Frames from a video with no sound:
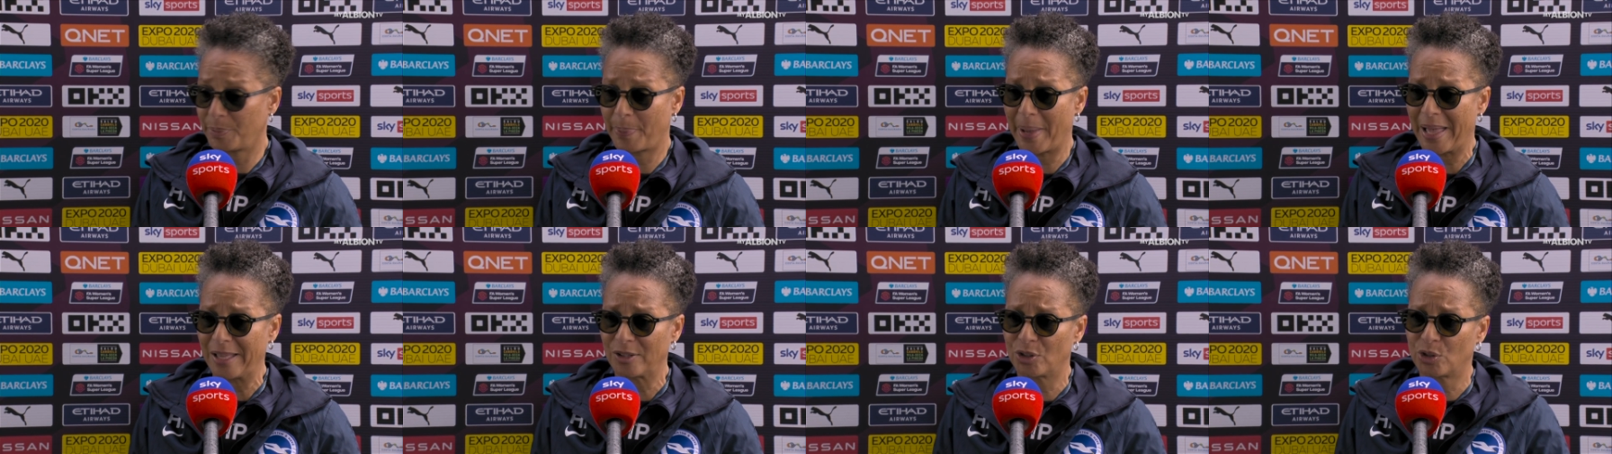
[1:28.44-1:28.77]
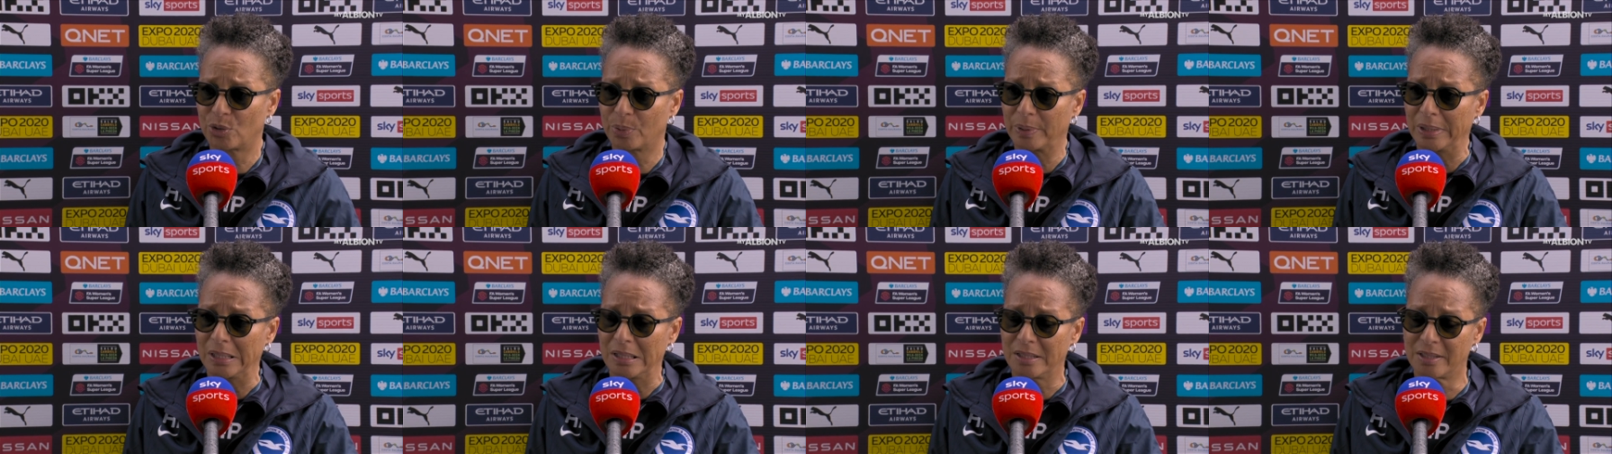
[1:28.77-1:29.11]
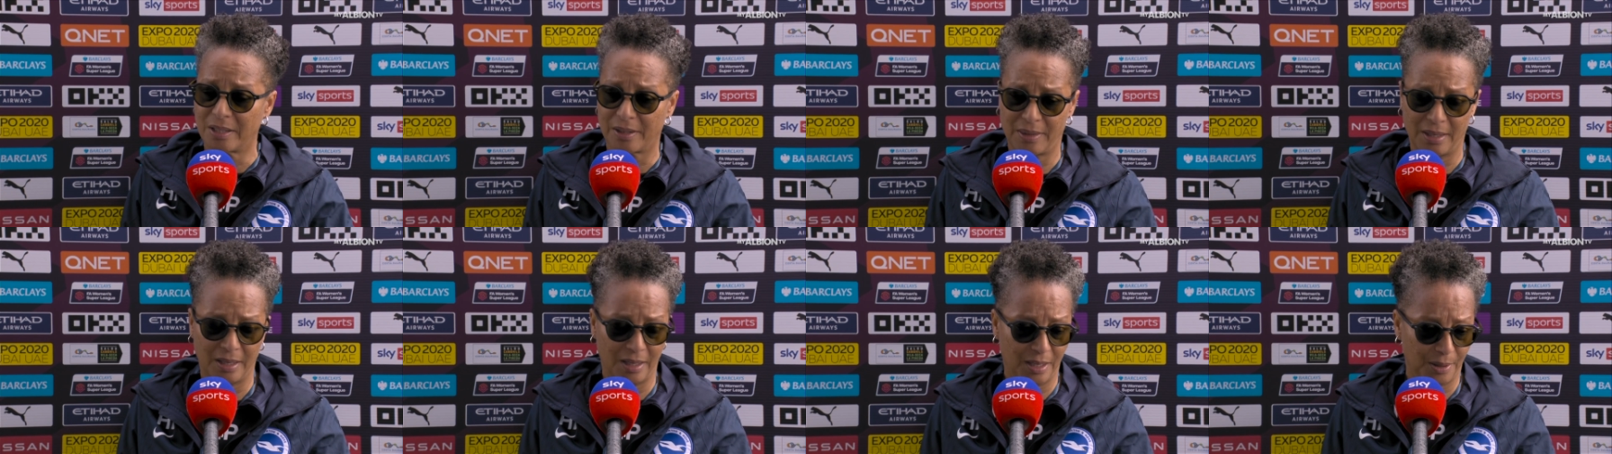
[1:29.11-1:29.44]
about tweaks.
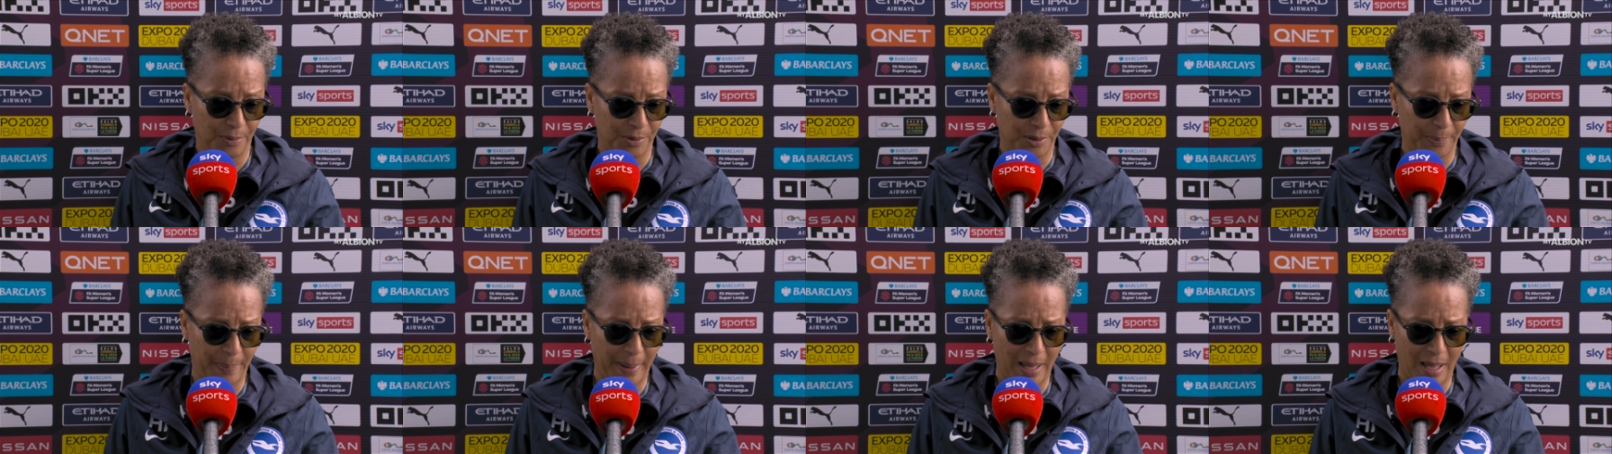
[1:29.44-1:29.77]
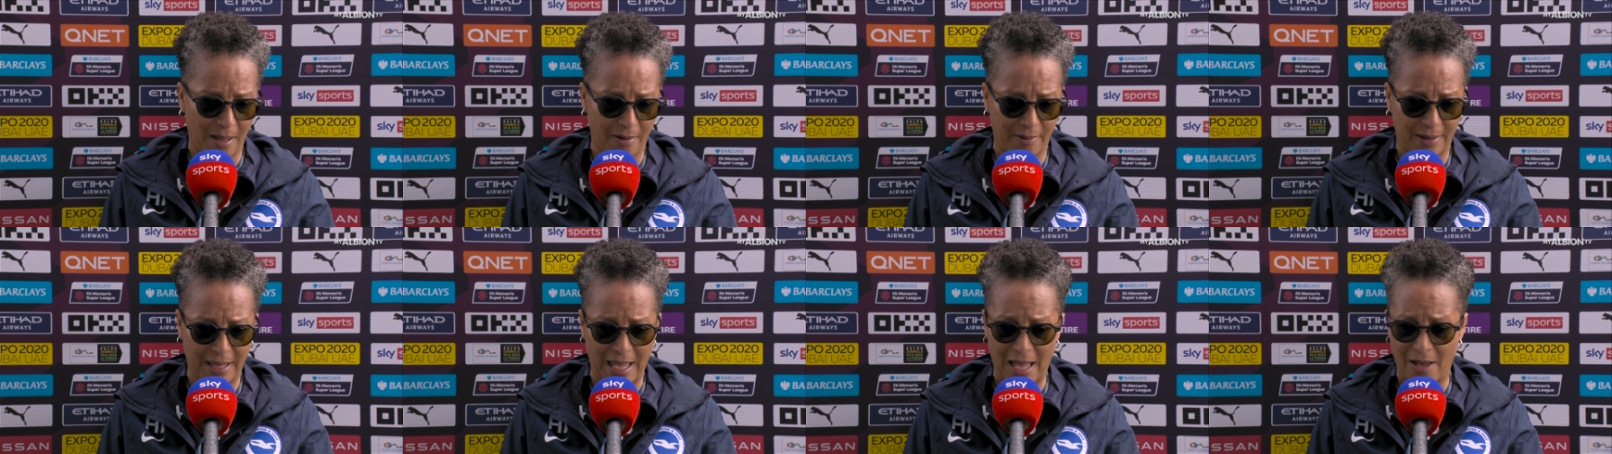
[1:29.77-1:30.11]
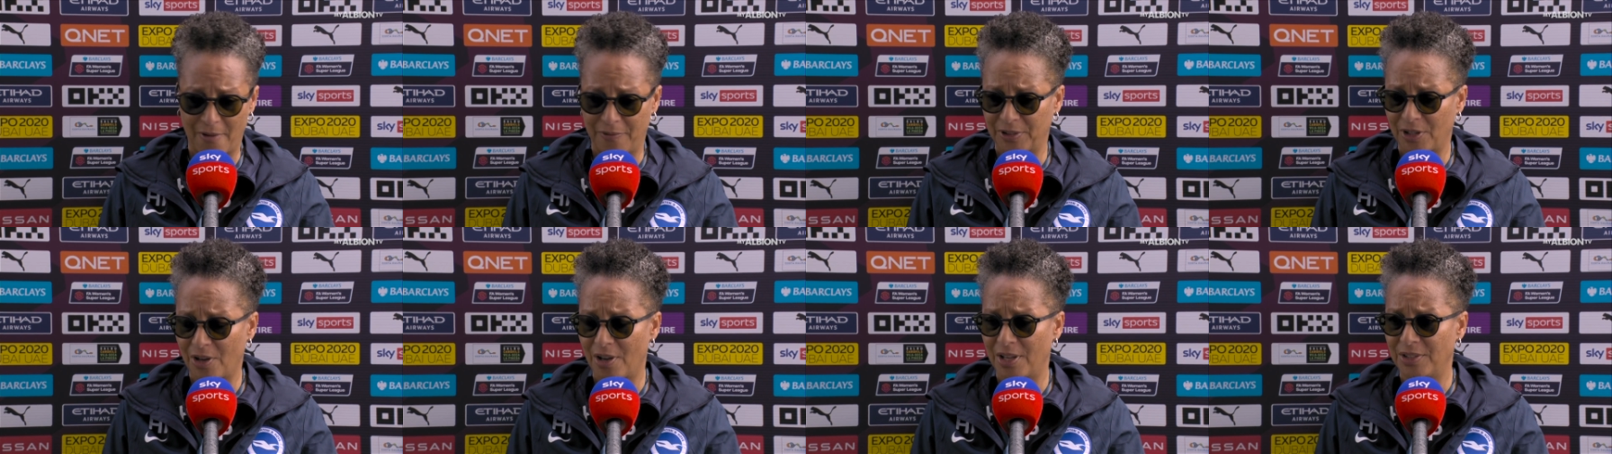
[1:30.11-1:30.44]
I think it was about
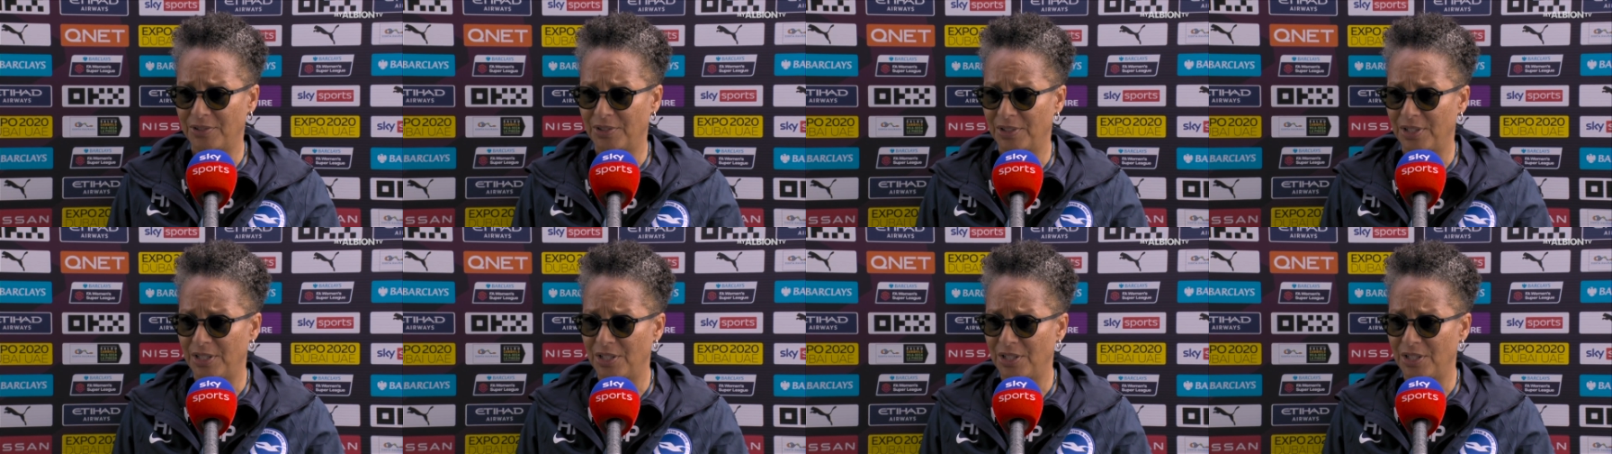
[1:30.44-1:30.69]
galvanising